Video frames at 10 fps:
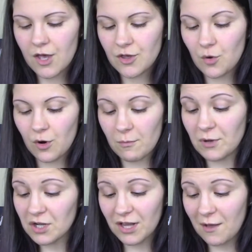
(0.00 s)
Your
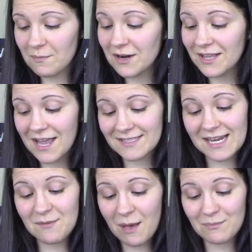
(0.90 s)
book club barely has
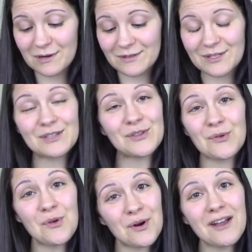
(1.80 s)
any members, so
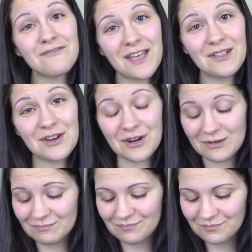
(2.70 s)
you're a
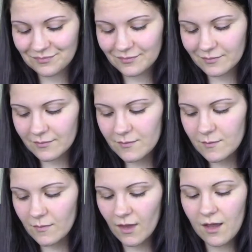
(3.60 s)
failure.
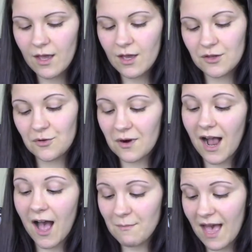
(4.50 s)
You're a
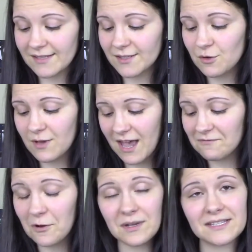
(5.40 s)
hot mess who
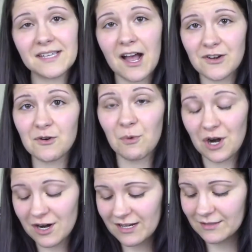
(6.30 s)
can't focus on your
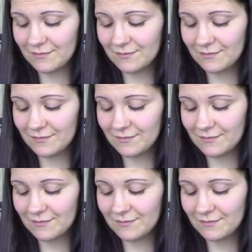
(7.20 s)
work.